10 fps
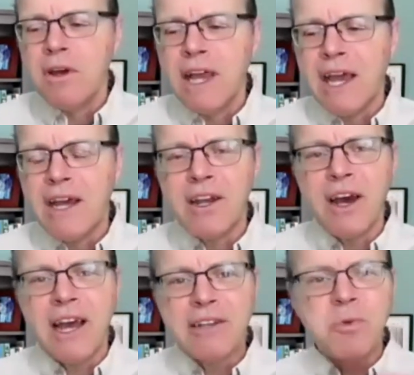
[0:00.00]
And
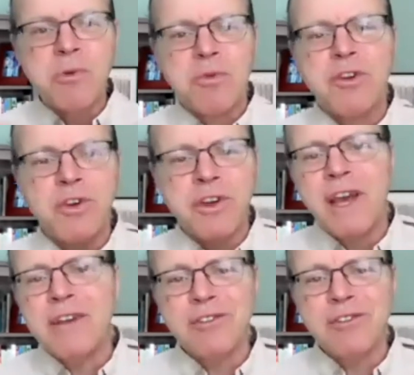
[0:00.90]
as we were doing the
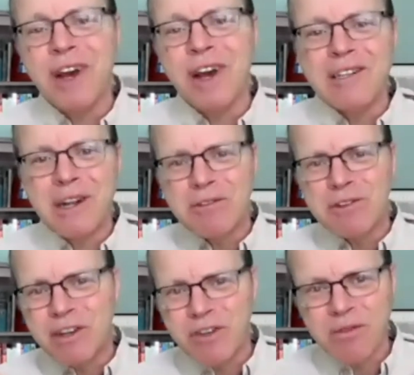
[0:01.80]
exercise, and I was
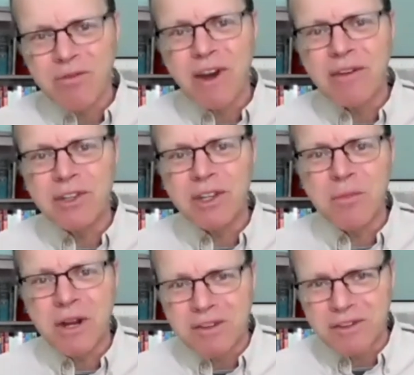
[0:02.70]
giving them 5 or 10
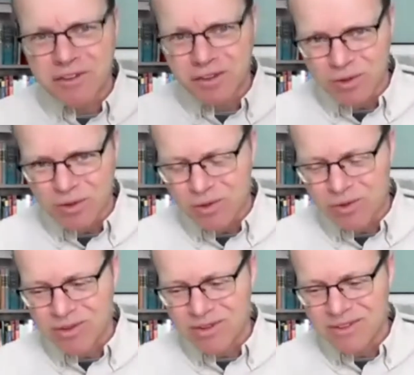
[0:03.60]
minutes to
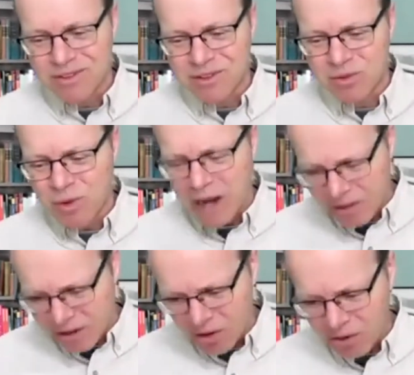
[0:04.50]
write
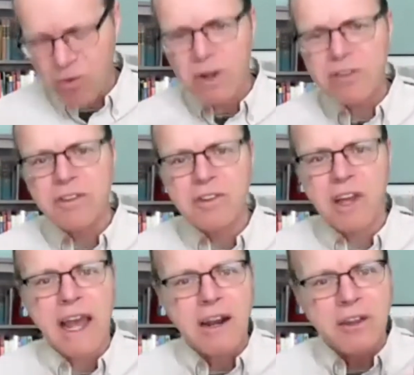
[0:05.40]
their questions like,
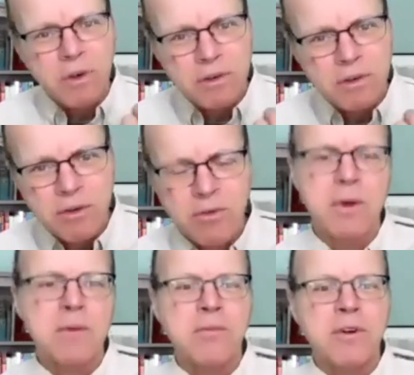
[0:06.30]
how do you want to be
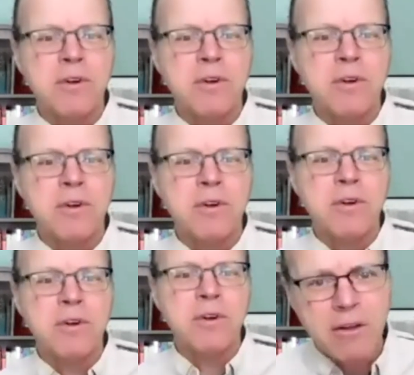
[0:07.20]
remembered? What
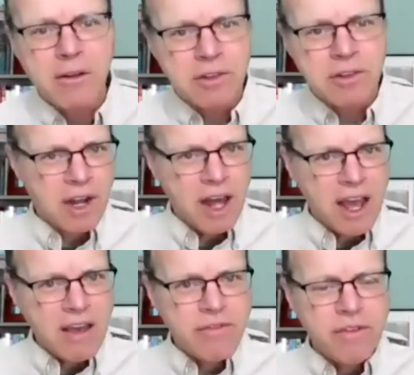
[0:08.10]
really matters in
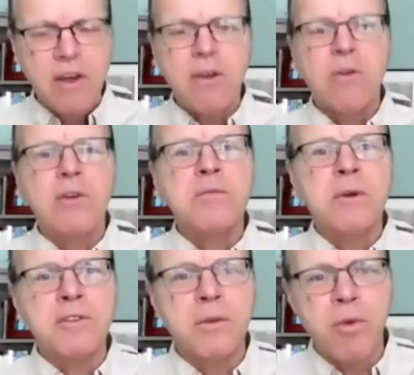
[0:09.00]
life? What's
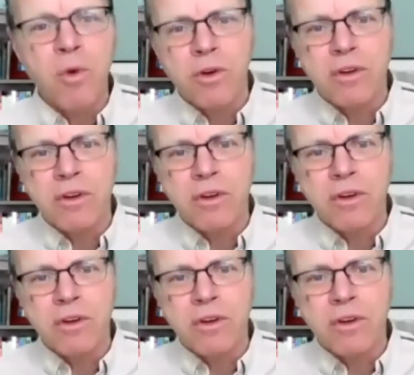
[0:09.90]
most important?
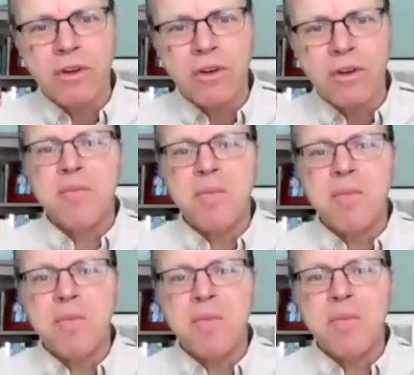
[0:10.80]

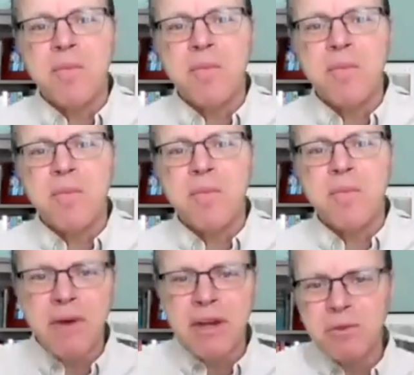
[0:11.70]
I'm
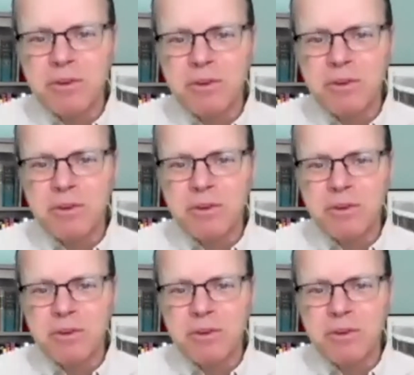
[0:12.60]
thinking, well, I might as well do this.